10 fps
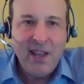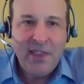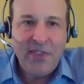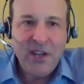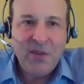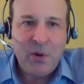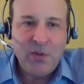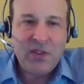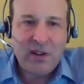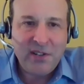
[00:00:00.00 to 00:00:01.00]
I think
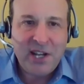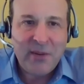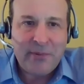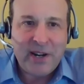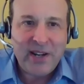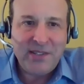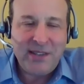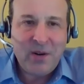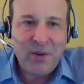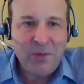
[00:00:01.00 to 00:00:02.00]
most large enterprises
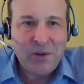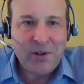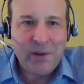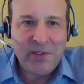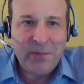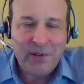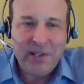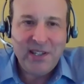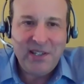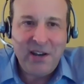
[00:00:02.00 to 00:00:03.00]
that we work with will
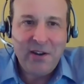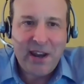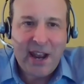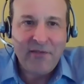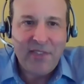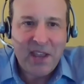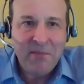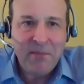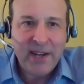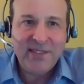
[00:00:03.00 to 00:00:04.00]
continue to have
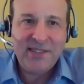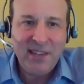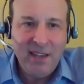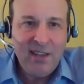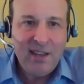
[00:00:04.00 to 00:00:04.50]
that mix,